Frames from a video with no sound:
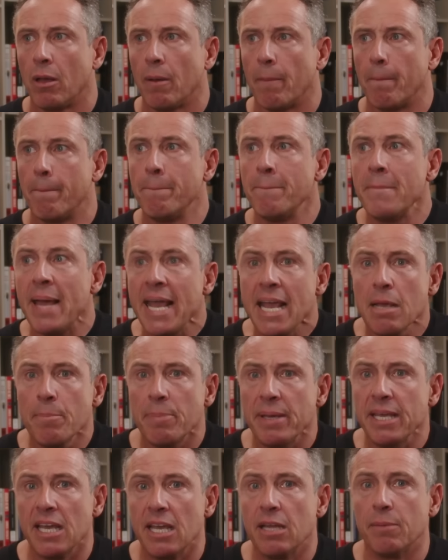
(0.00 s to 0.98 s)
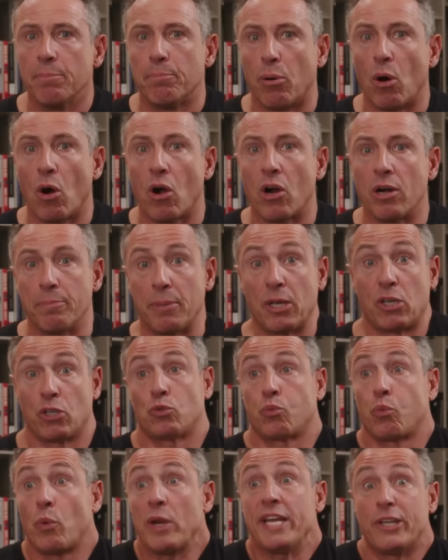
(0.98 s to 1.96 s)
Maybe in part because
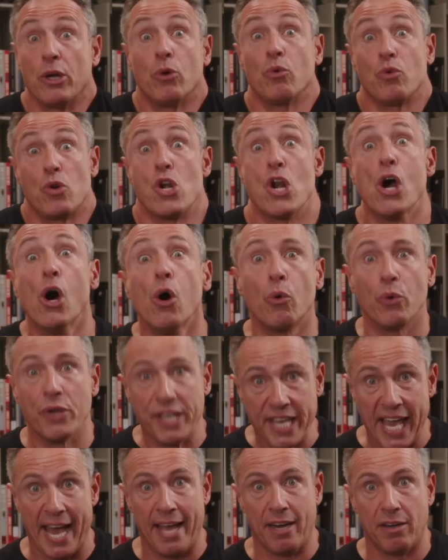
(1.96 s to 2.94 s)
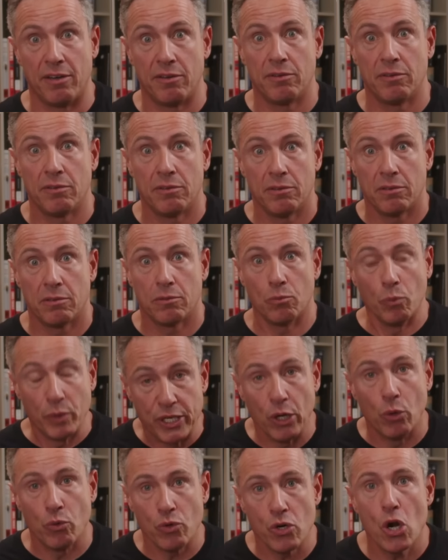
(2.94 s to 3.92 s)
we don't know yet. We
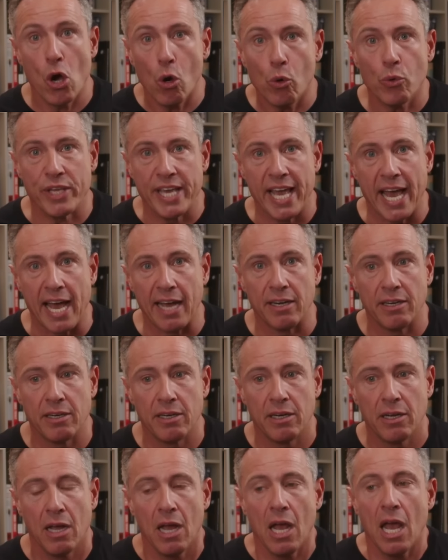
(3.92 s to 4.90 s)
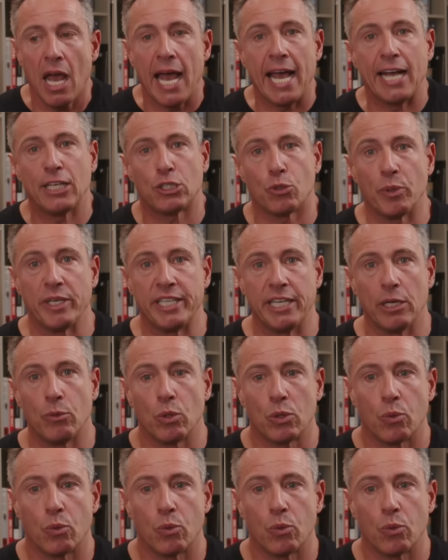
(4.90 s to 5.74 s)
don't know yet, as we did with